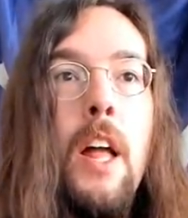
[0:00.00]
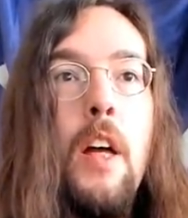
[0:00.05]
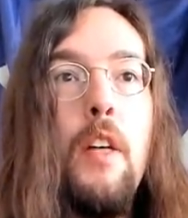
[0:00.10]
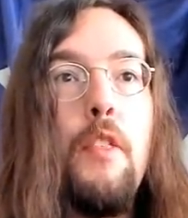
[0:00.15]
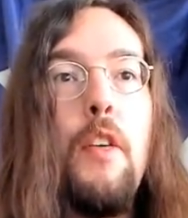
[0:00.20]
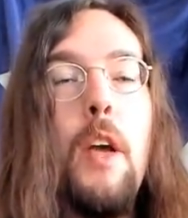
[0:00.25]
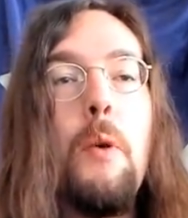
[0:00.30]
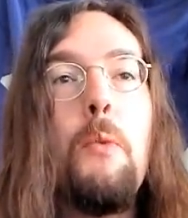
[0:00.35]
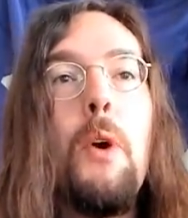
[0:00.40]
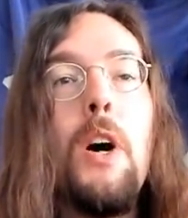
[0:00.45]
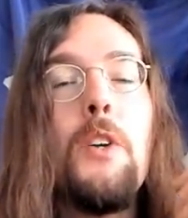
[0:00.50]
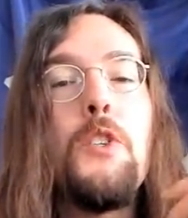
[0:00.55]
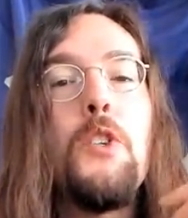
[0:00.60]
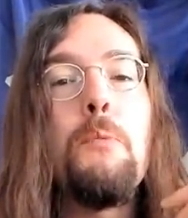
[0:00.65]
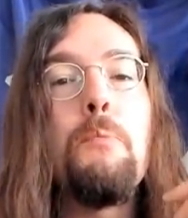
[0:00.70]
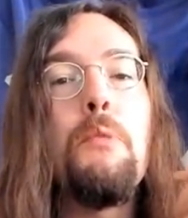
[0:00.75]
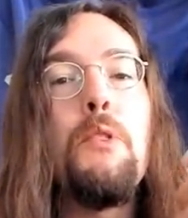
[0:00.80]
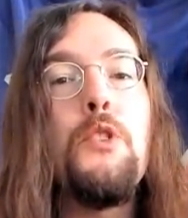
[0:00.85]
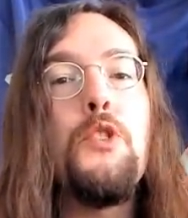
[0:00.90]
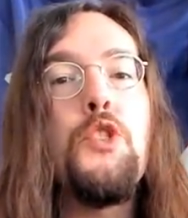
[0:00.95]
They want to
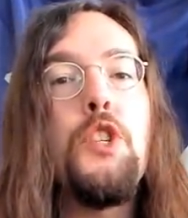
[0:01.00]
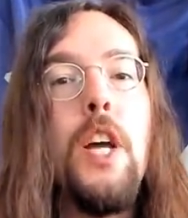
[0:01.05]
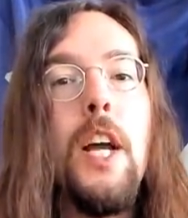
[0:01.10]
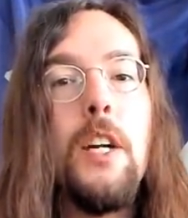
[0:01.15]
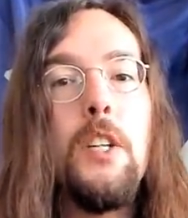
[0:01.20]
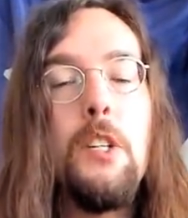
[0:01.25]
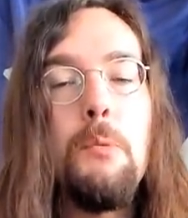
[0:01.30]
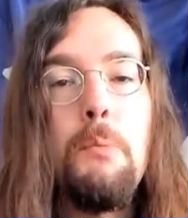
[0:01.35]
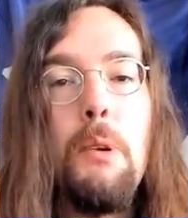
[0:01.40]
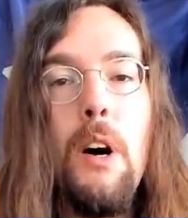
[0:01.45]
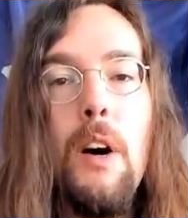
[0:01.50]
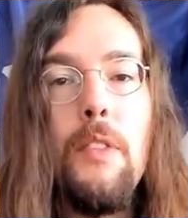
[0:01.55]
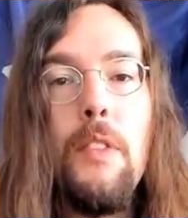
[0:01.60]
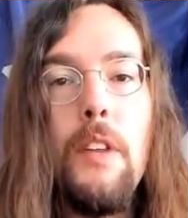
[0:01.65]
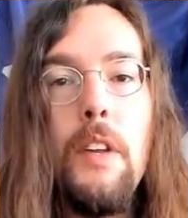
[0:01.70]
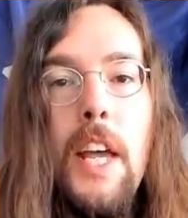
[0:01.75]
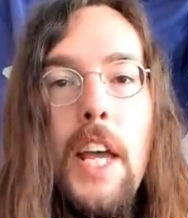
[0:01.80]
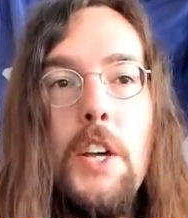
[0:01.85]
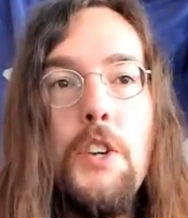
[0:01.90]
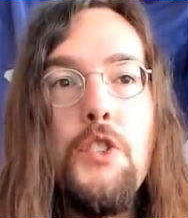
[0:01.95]
project upon the
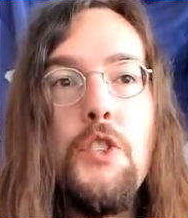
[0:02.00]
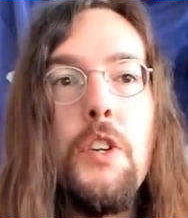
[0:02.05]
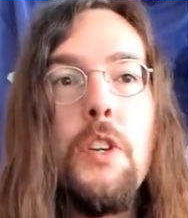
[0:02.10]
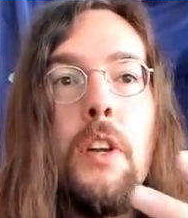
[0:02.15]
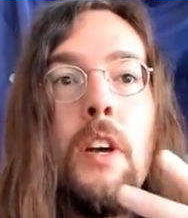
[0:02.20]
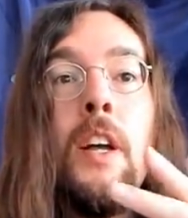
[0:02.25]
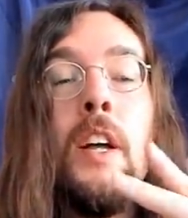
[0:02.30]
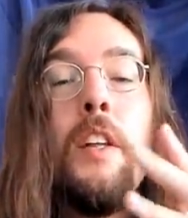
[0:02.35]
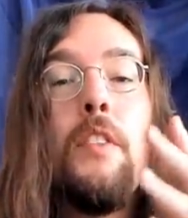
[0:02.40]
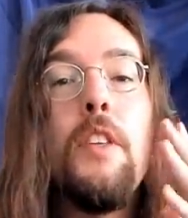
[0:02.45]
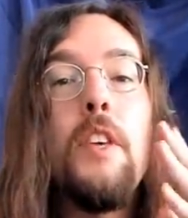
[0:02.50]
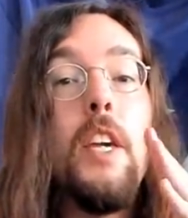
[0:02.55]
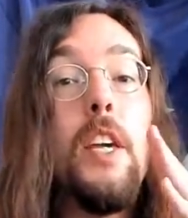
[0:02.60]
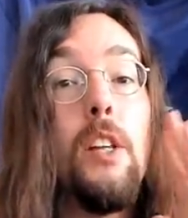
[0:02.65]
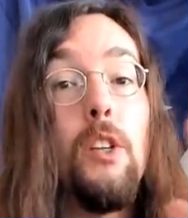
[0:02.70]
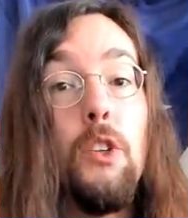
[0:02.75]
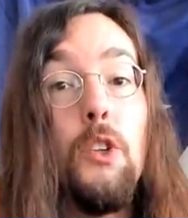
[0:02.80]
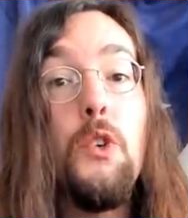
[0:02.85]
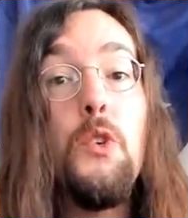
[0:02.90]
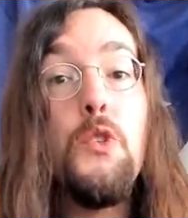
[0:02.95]
nation the
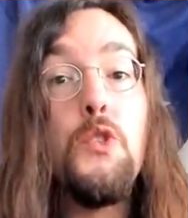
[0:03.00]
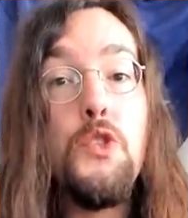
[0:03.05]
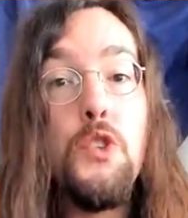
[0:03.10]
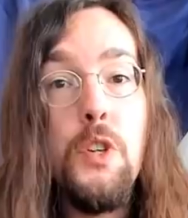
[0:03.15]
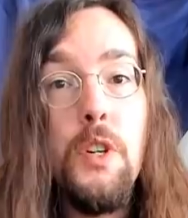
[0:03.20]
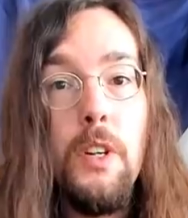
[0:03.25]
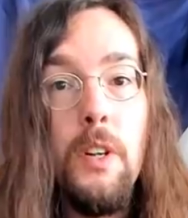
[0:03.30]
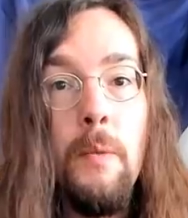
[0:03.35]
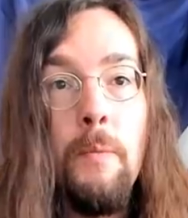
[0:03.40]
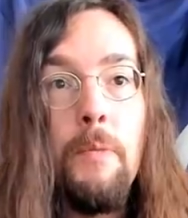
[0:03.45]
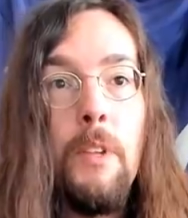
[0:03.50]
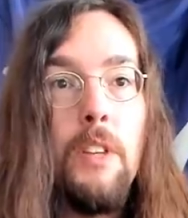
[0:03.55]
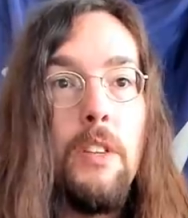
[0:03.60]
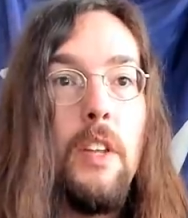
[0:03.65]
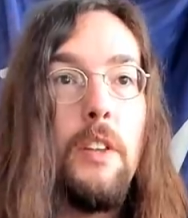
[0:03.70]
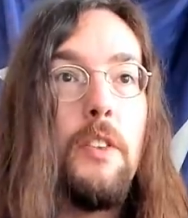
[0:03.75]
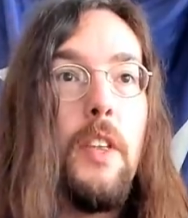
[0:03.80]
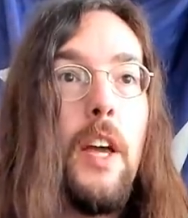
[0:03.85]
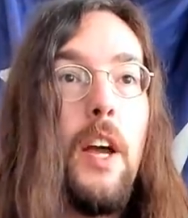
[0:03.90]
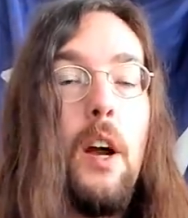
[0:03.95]
illusion
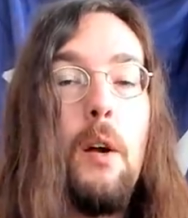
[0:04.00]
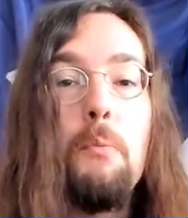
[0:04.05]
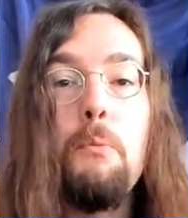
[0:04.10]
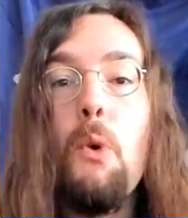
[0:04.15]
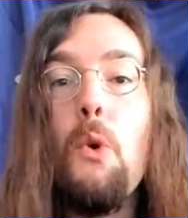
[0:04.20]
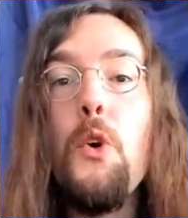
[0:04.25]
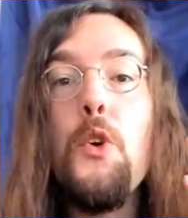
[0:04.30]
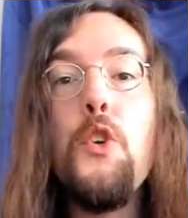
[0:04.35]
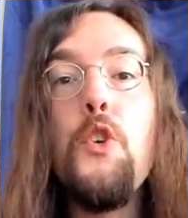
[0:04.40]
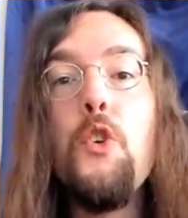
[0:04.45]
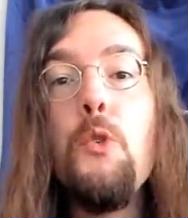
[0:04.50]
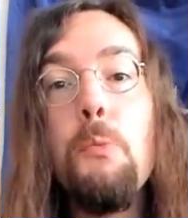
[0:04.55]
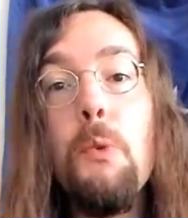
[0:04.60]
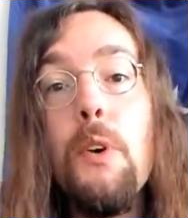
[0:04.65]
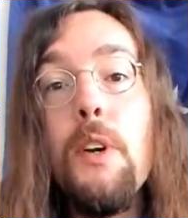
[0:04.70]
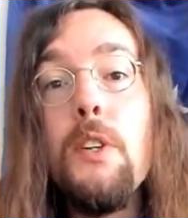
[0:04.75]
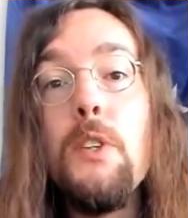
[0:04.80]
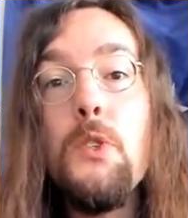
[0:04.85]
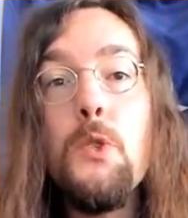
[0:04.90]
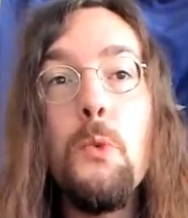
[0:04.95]
that they are more
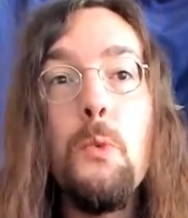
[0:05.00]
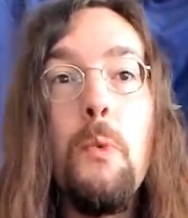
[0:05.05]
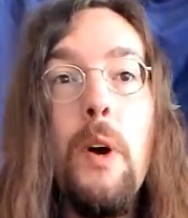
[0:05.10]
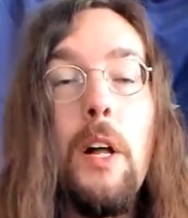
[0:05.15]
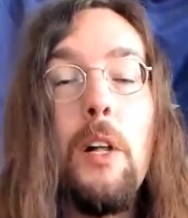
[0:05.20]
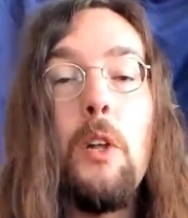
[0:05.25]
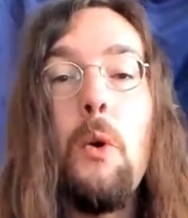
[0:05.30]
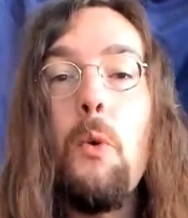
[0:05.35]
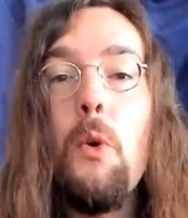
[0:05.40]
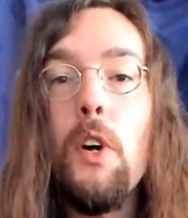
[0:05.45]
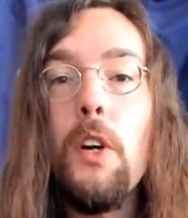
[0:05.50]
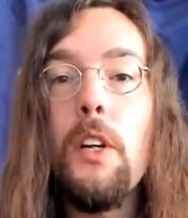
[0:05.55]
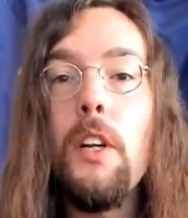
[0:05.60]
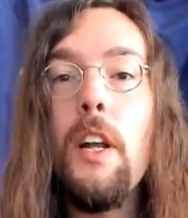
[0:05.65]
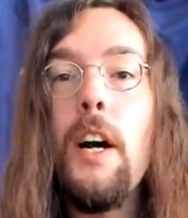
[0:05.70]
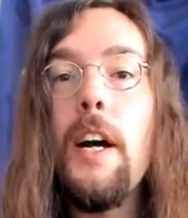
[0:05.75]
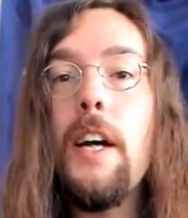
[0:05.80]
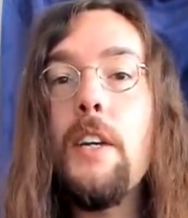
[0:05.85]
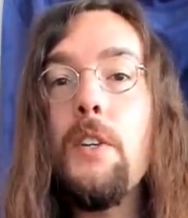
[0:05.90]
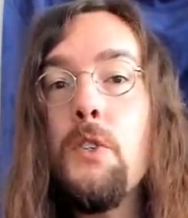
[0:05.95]
numerous,
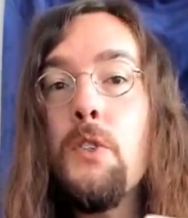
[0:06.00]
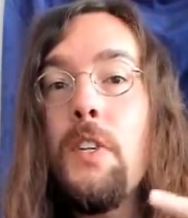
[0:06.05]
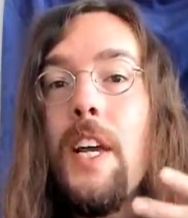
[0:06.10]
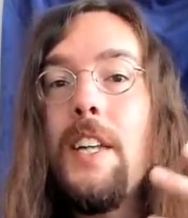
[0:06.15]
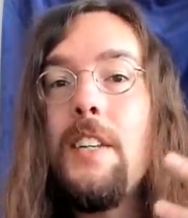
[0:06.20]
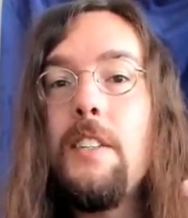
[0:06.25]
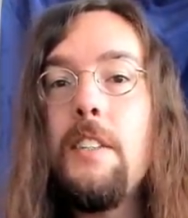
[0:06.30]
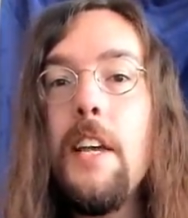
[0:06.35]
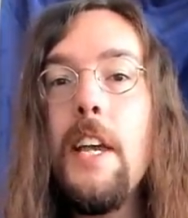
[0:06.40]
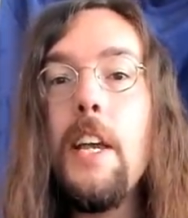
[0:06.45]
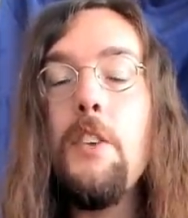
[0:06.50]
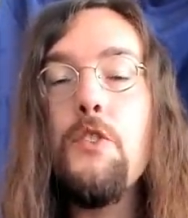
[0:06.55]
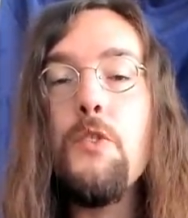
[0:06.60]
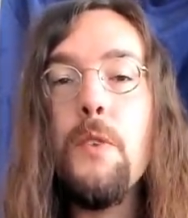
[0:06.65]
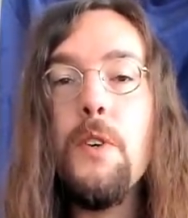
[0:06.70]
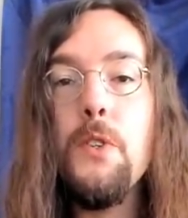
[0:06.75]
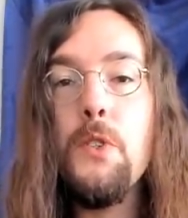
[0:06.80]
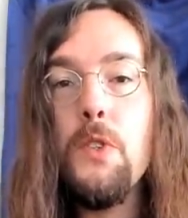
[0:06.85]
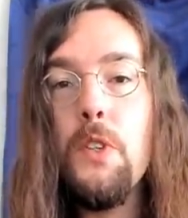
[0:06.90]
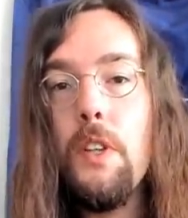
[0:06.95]
well-organized, and
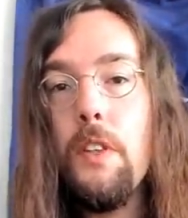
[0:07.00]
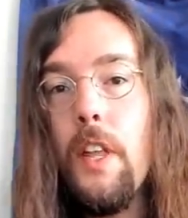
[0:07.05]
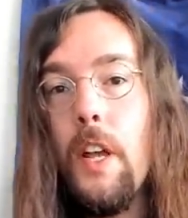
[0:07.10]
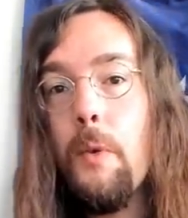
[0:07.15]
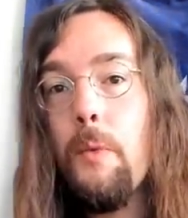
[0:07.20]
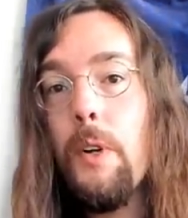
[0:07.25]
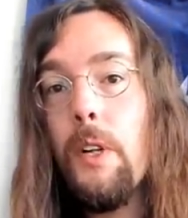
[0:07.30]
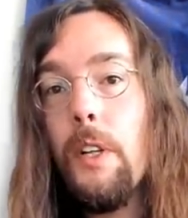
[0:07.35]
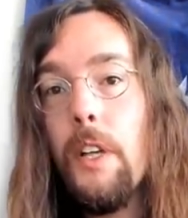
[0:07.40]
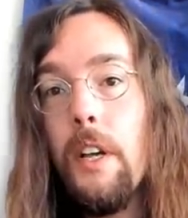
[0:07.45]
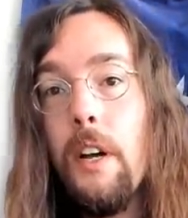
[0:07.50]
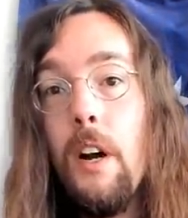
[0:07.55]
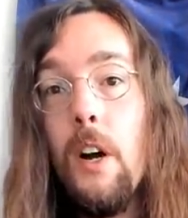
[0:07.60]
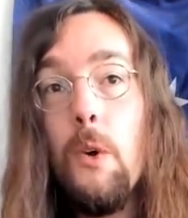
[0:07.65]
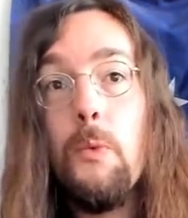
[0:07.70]
dangerous than they really are.